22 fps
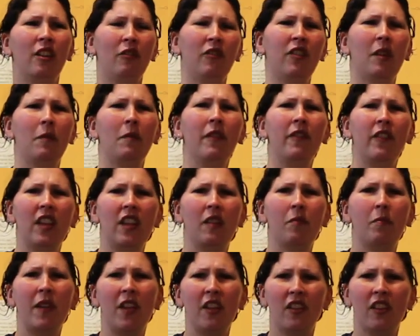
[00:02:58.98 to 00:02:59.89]
some of
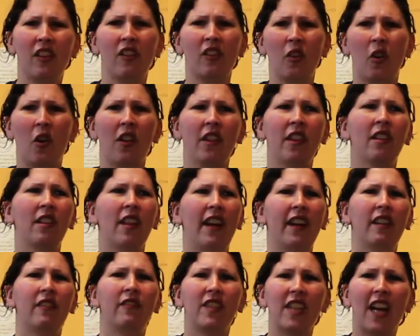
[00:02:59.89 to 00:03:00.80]
these pieces saw the
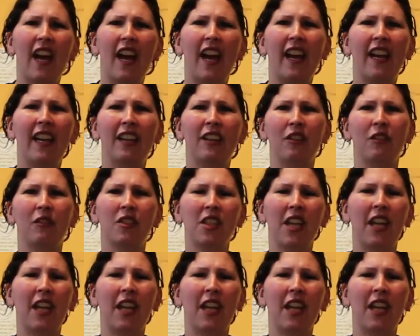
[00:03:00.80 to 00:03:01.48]
light of day? And you